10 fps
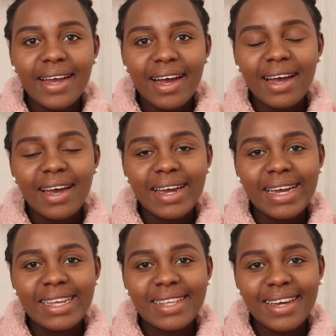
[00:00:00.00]

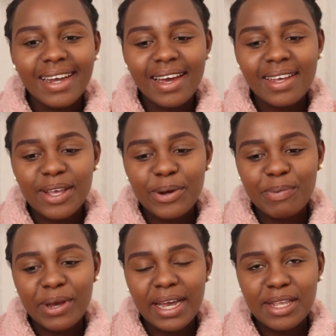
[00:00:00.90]
guys hey guys i
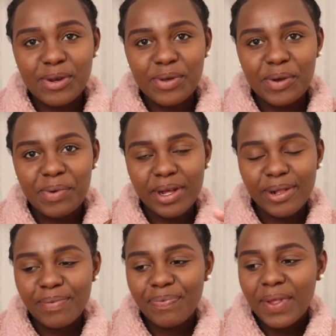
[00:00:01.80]
hope you guys are doing
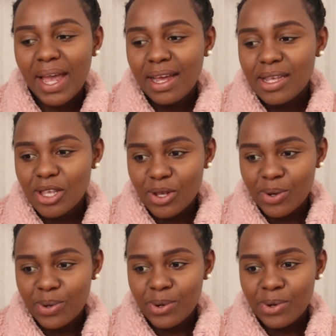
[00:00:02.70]
well
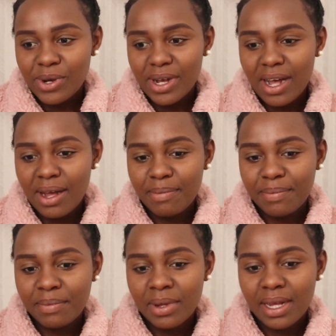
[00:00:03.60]
so
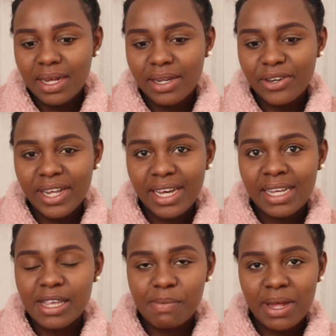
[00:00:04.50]
um today
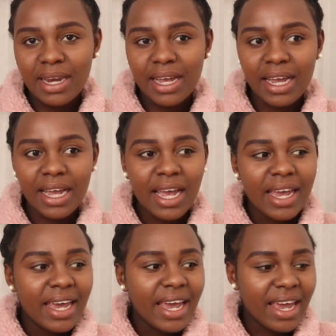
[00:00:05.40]
is monday
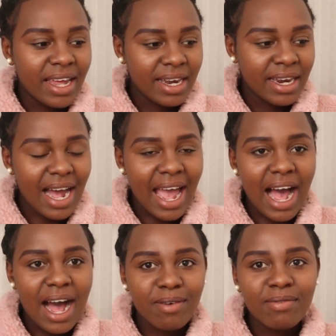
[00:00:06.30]
and i
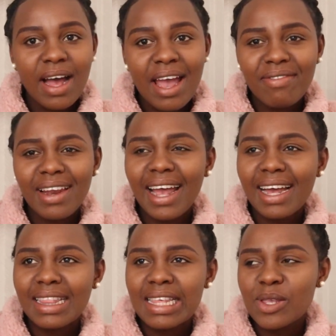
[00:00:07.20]
have i feel
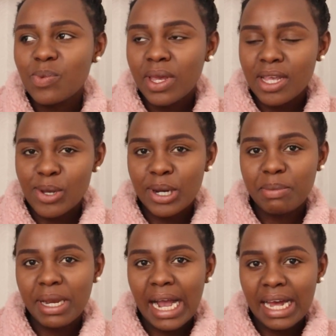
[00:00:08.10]
like this week is
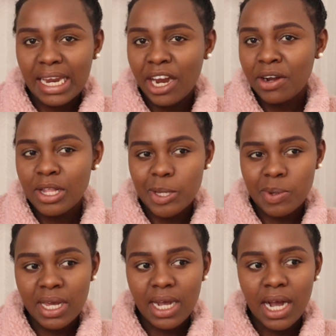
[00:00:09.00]
gonna be like an errands
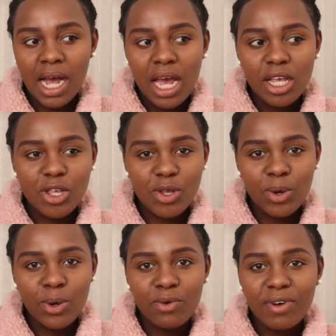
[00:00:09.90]
week
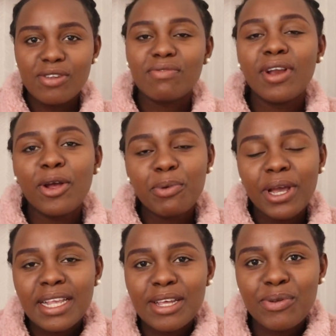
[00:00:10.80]
so first of all i hope you
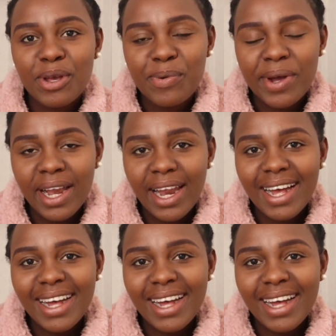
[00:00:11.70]
guys are doing well